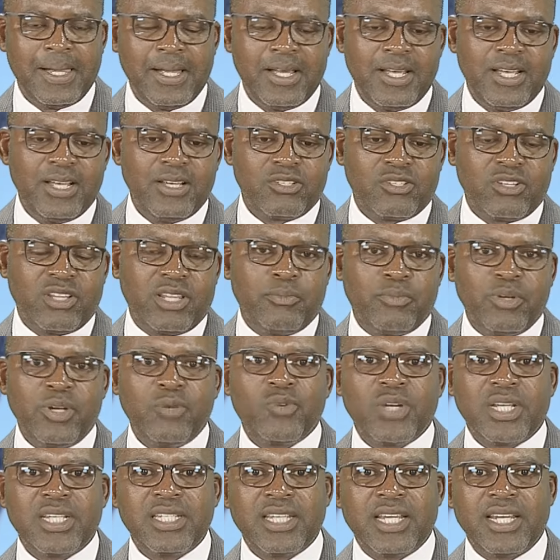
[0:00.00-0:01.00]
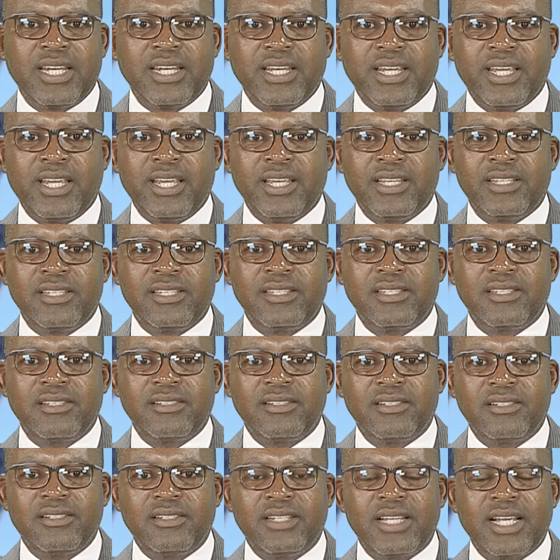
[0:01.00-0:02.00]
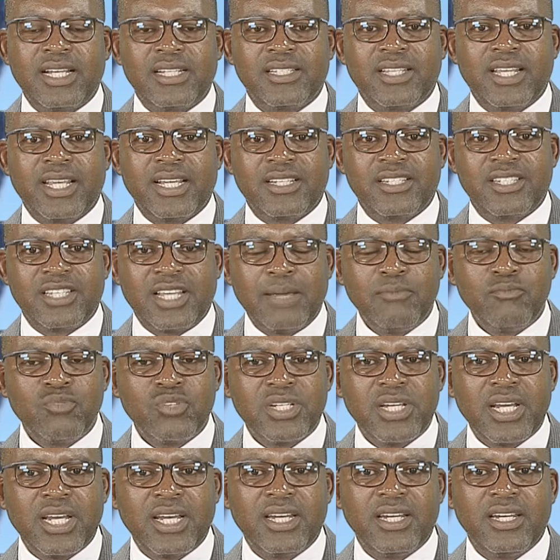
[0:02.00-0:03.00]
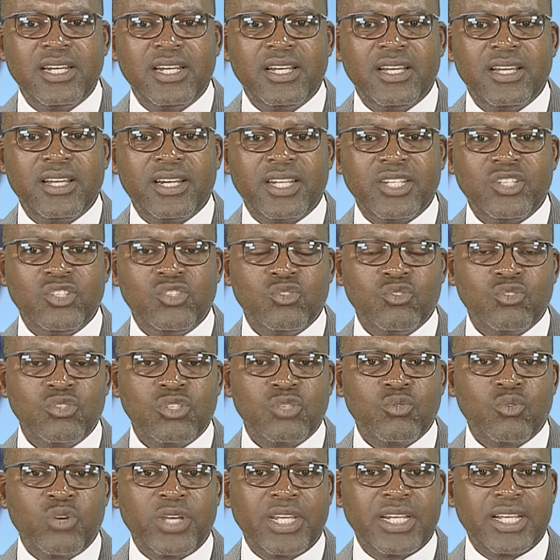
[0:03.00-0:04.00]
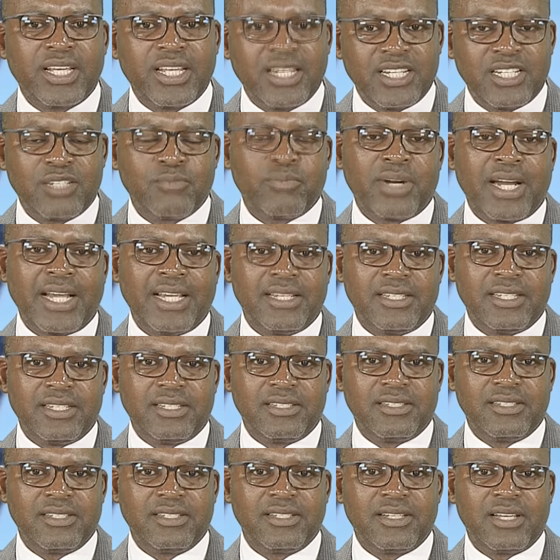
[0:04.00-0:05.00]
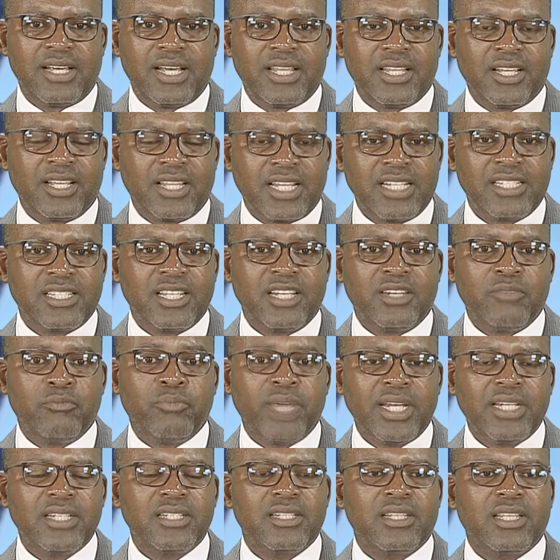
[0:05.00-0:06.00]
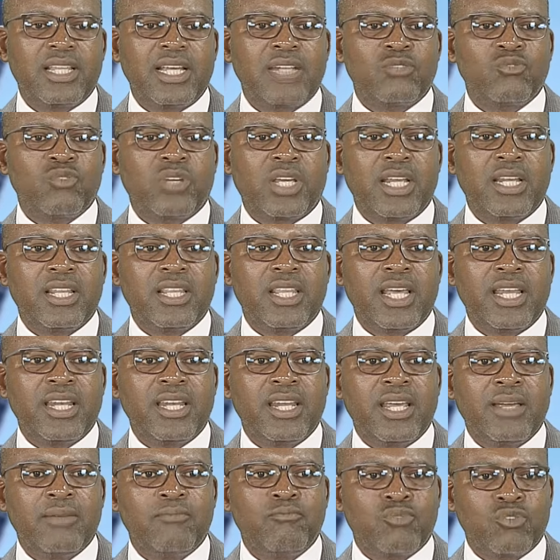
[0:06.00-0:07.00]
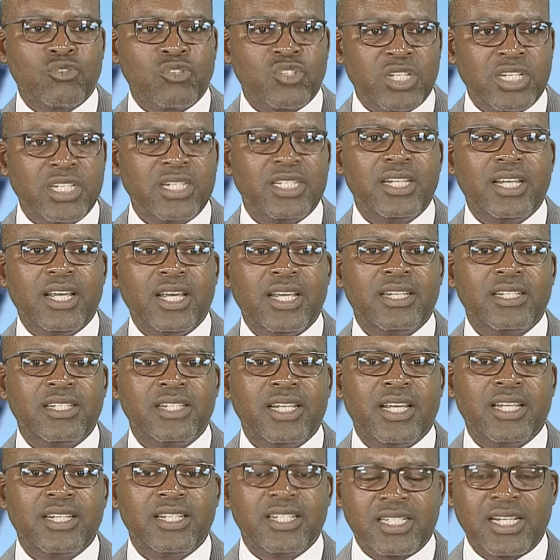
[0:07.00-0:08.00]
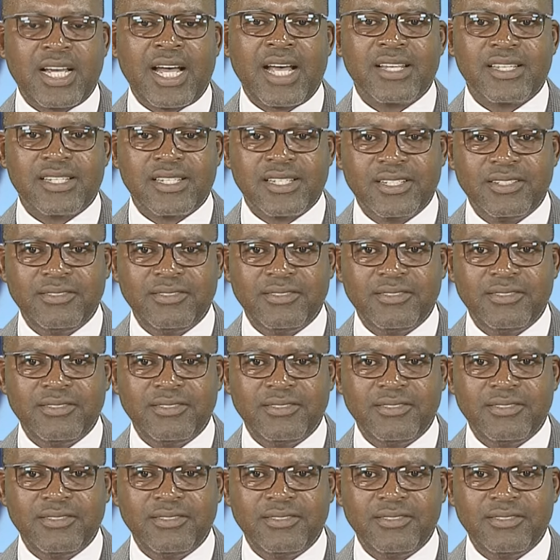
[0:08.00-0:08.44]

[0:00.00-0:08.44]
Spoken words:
So the big question is, does the exemption reduce or increase prices? I think that's the debate that we can then proceed and discuss.